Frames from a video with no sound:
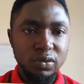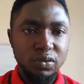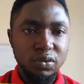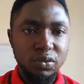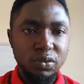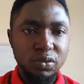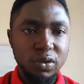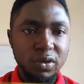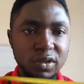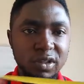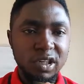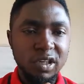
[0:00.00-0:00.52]

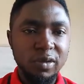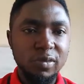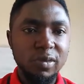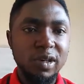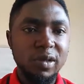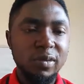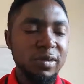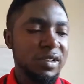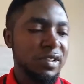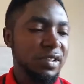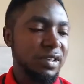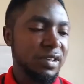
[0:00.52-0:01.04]
200
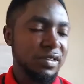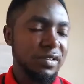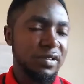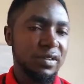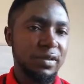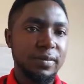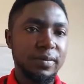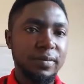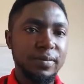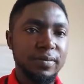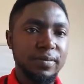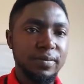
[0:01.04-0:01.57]
millimeters.
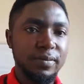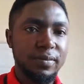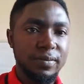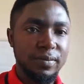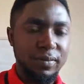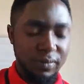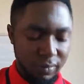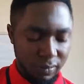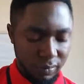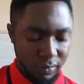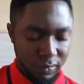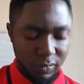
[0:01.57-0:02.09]

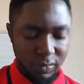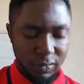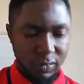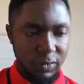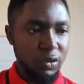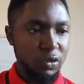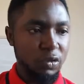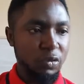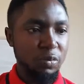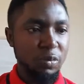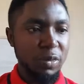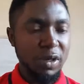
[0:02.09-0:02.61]

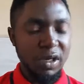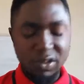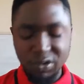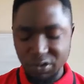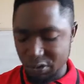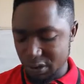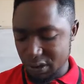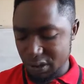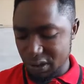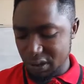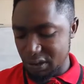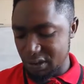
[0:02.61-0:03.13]
You
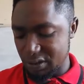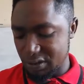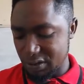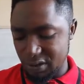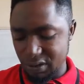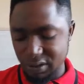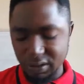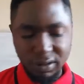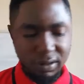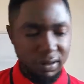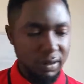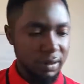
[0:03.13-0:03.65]
measure
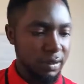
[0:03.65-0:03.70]
it